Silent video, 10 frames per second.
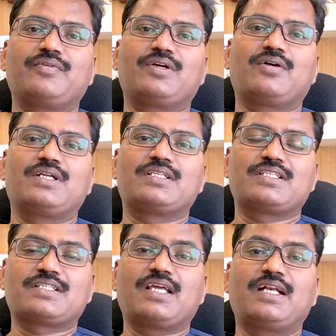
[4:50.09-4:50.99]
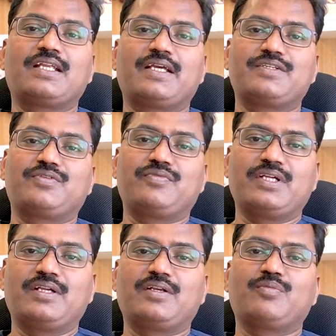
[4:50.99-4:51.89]
we call it a skeletonized we
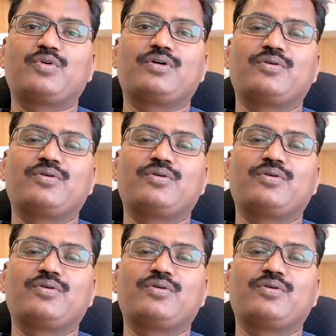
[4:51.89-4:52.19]
remove